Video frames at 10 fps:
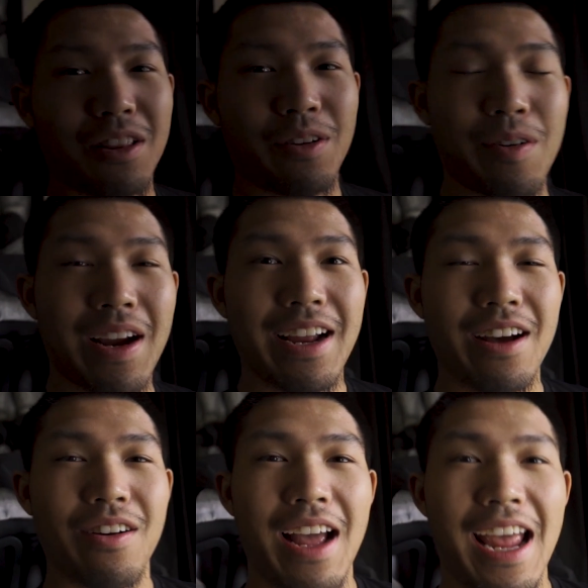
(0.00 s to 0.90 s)
III right
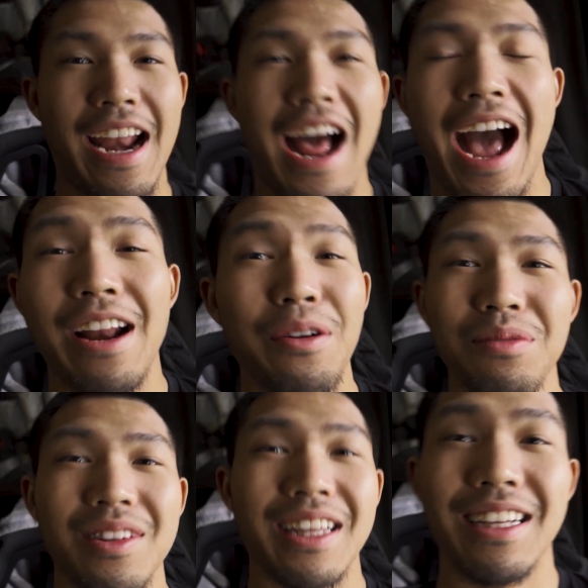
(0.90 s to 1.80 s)
now, and I
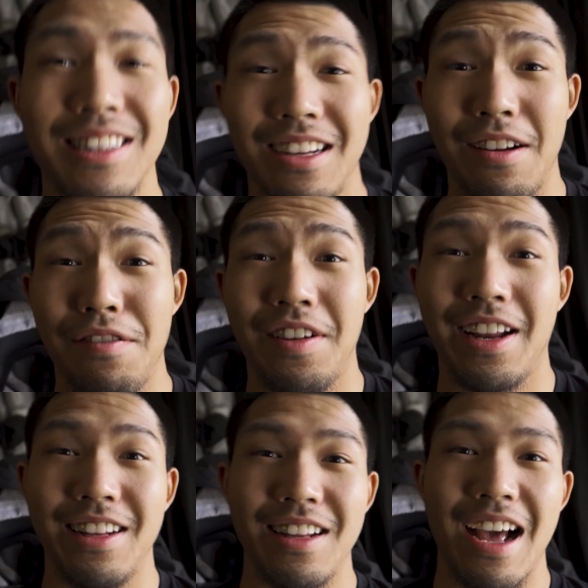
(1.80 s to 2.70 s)
don't think it's gonna fit
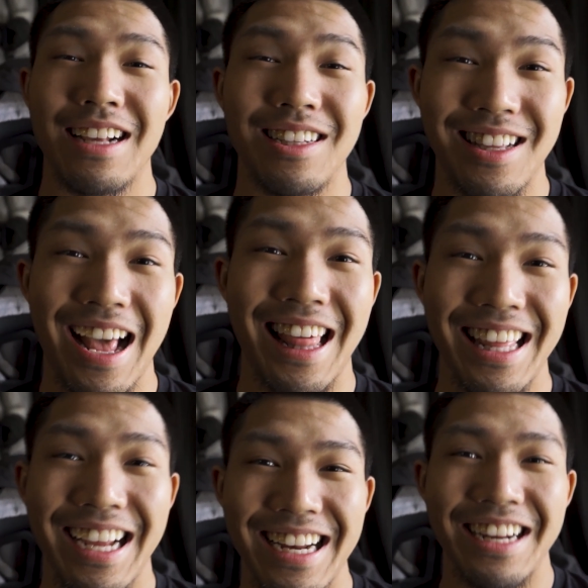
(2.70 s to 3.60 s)
it. I
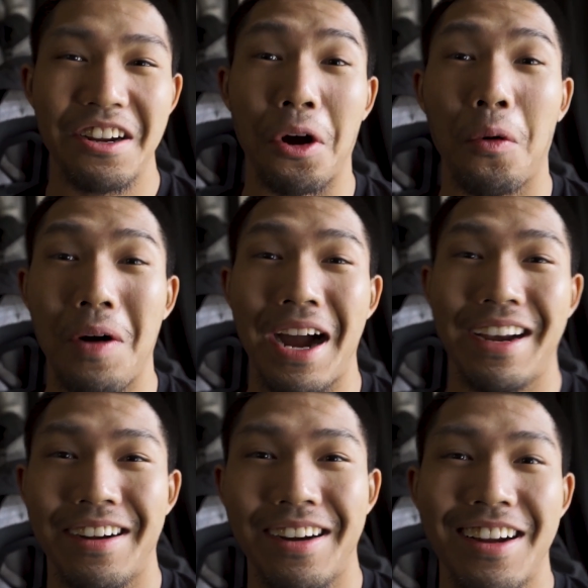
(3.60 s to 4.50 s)
think I need to go
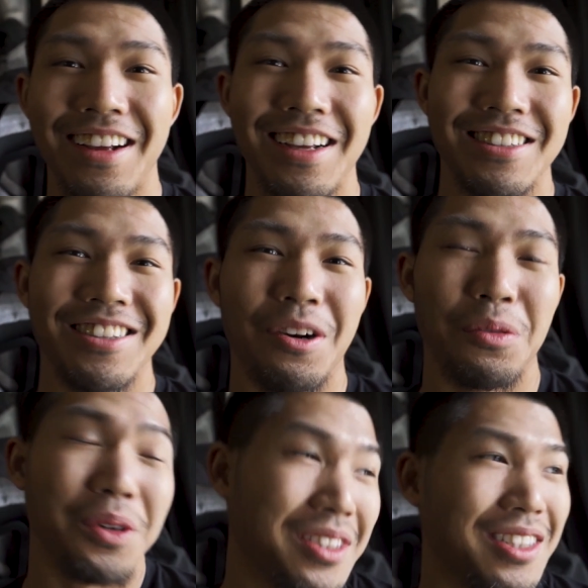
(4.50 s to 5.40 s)
wider, so
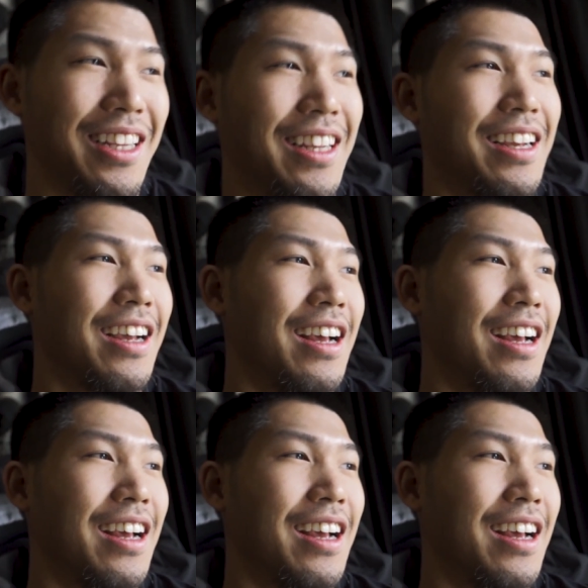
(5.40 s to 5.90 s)
we'll see.